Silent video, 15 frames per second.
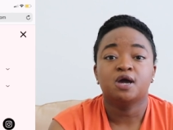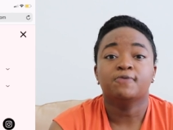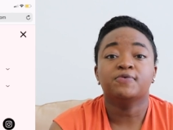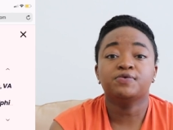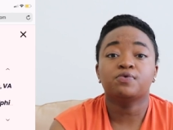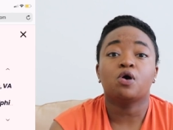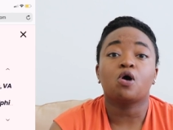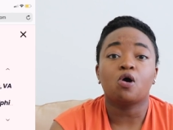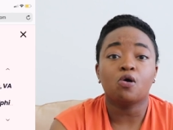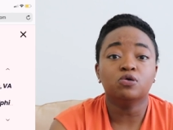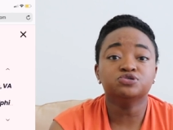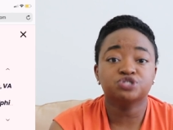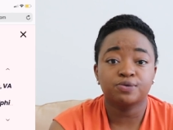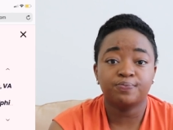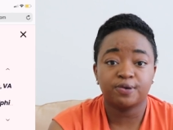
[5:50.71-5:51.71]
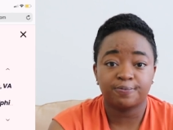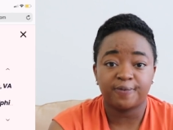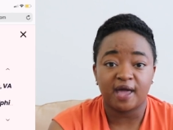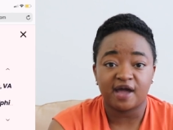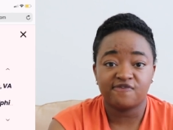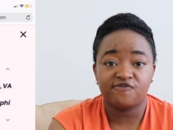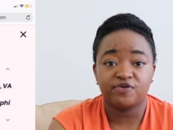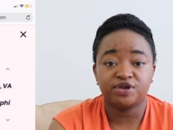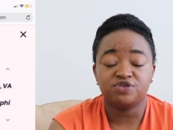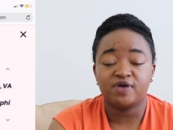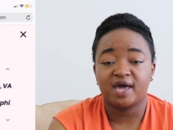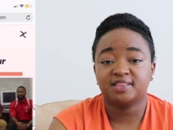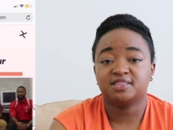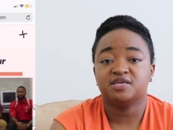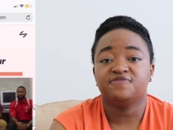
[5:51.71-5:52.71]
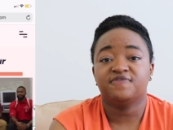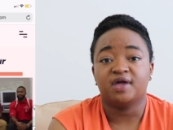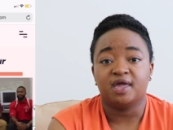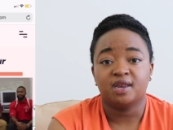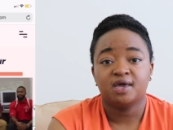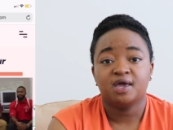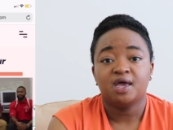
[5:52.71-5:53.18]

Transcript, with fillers: we will hold your book bag for you at the event.